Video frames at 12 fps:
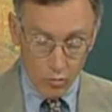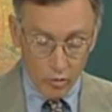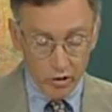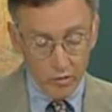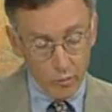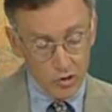
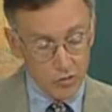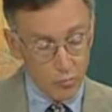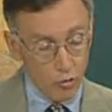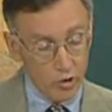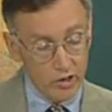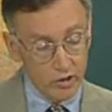One of the
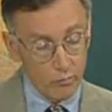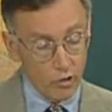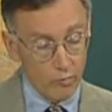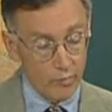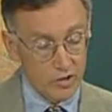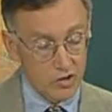most poignant
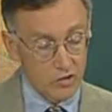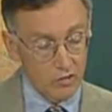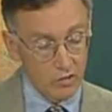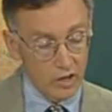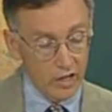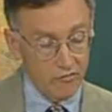moments in
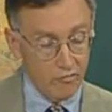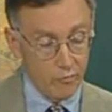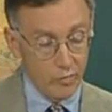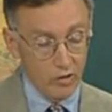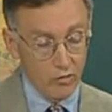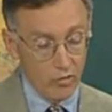the life
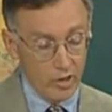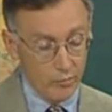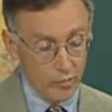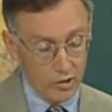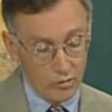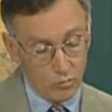of
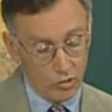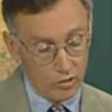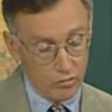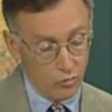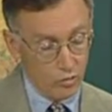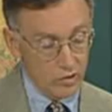Milarepa, and one
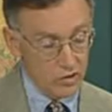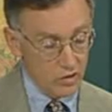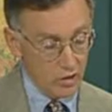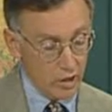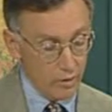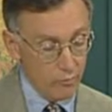of the ones
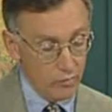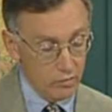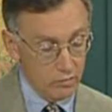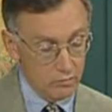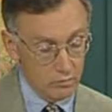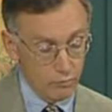that I'm
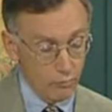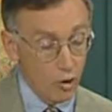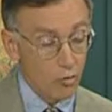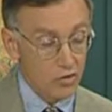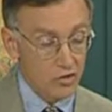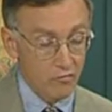
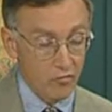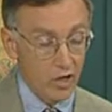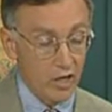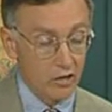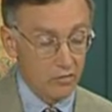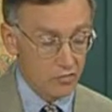most
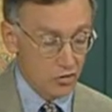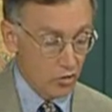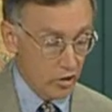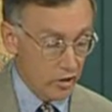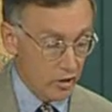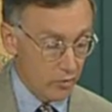fond of
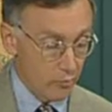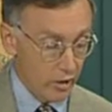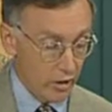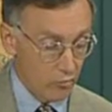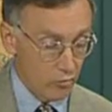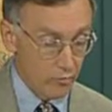talking
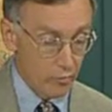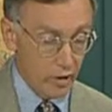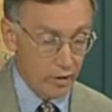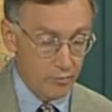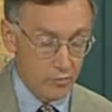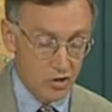about with
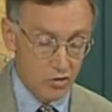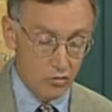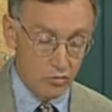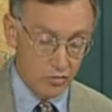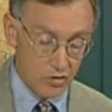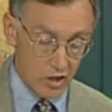my
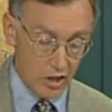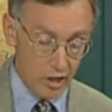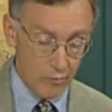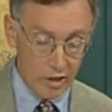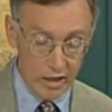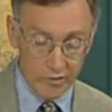students,
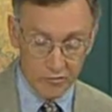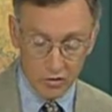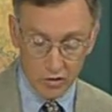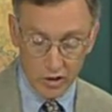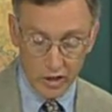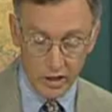came
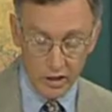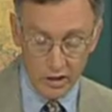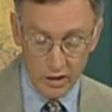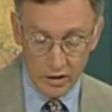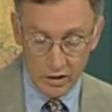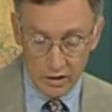after he